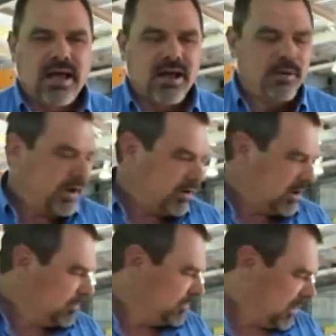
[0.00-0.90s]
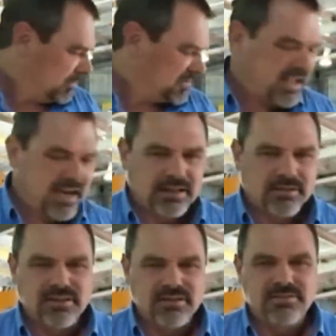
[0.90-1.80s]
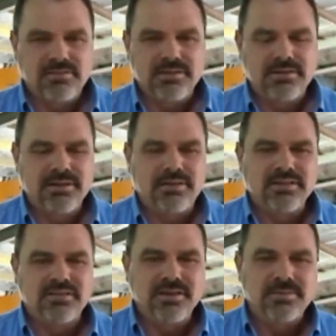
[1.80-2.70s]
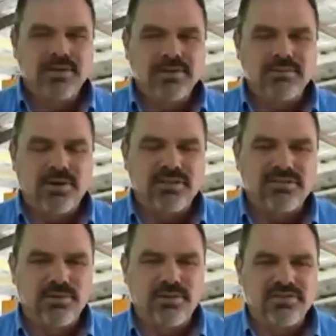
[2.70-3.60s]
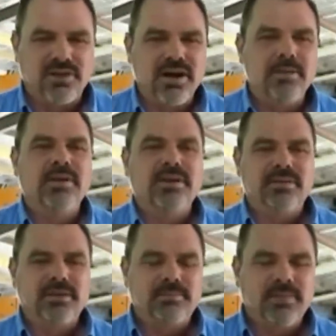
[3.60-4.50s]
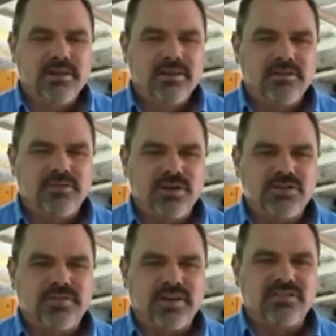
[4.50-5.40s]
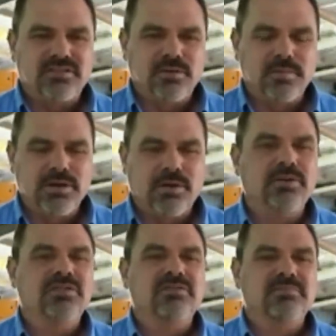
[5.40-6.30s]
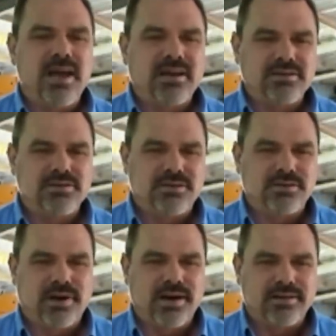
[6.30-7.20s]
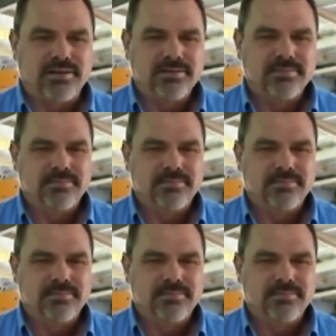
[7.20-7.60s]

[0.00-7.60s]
uh, where I'm I'm standing, things near things that are that are not as tall as I am. They're, they're, the future vessels will be orders of magnitude greater.